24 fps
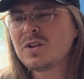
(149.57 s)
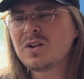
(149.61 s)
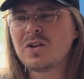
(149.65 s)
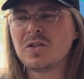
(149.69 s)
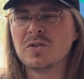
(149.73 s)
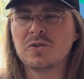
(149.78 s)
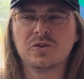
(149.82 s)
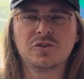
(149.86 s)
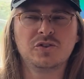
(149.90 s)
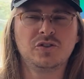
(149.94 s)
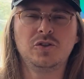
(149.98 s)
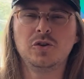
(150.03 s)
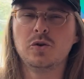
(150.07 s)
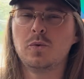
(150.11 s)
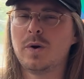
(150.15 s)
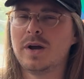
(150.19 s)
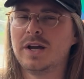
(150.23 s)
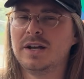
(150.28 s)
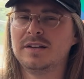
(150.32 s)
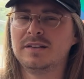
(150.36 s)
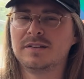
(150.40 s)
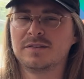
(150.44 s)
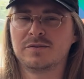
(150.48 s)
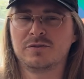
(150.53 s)
There's 2
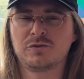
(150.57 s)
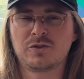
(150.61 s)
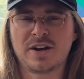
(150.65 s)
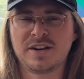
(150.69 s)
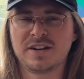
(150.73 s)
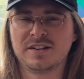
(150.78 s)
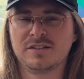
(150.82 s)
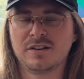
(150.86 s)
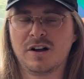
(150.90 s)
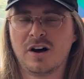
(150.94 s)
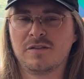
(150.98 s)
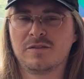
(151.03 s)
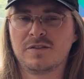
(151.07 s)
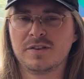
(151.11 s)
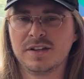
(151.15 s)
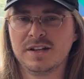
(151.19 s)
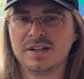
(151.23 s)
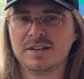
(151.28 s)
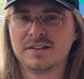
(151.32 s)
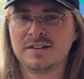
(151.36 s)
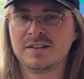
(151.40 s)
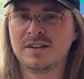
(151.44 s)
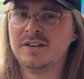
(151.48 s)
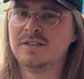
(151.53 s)
ways of trying to solve for
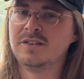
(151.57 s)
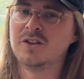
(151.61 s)
this.